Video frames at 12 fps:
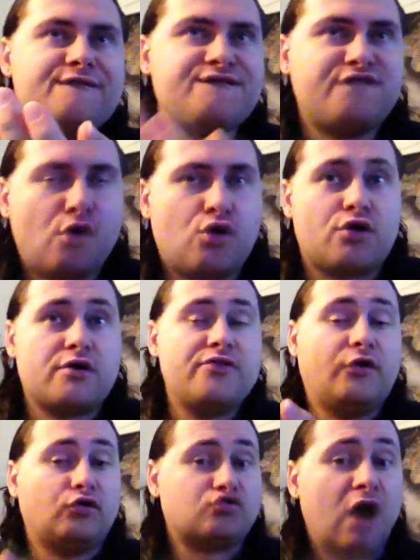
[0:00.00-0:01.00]
for
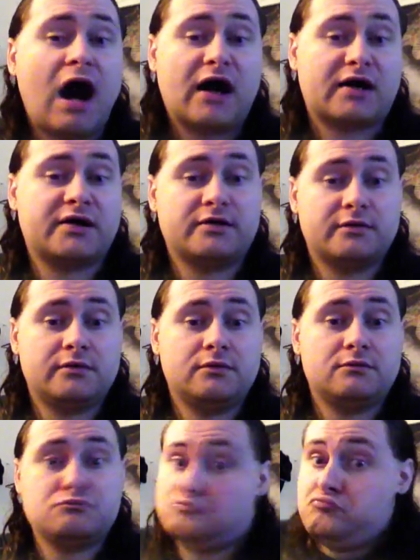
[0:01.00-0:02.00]
The Rock,
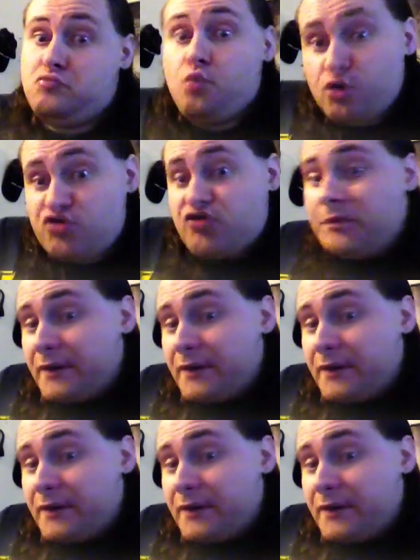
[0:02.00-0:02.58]
which is a